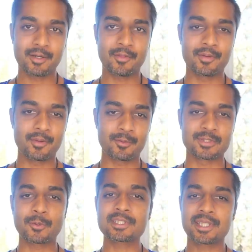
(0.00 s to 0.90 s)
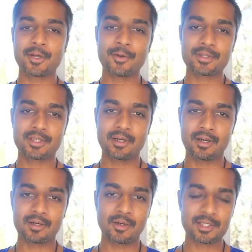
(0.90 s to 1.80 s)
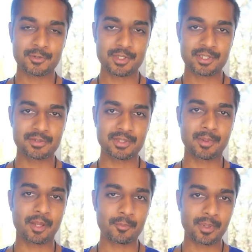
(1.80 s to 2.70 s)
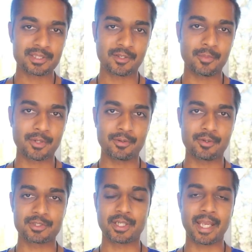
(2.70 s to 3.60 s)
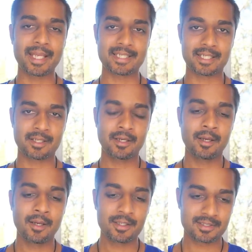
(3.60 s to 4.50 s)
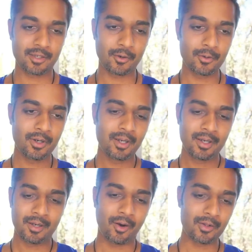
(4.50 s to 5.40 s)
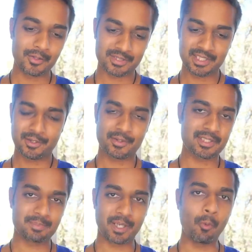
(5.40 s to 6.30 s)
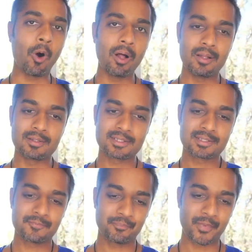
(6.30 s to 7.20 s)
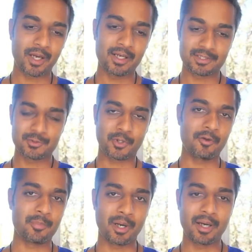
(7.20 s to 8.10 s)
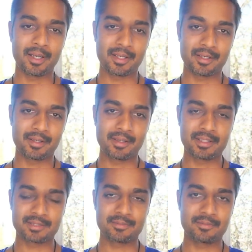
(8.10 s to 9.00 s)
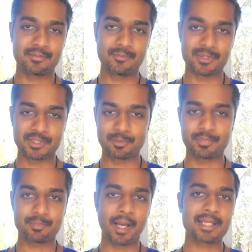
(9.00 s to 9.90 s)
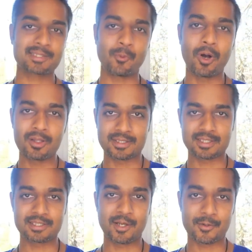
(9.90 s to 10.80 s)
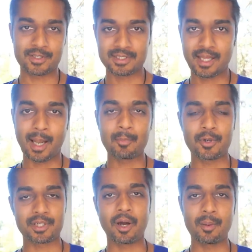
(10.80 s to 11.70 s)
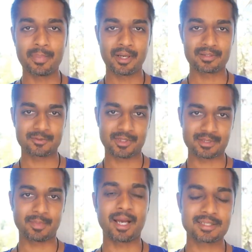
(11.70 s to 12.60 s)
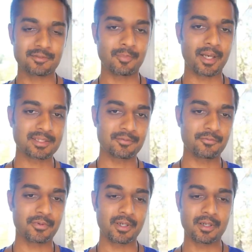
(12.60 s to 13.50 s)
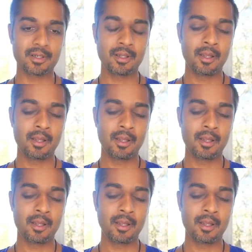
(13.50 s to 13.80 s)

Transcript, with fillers: know, the, the resorts there, contrary to some of the other places I've been, they're gigantic. So all you see are these big walls uh, as you drive by, and these once you pass the walls inside are these elaborate compounds with these massive, massive uh,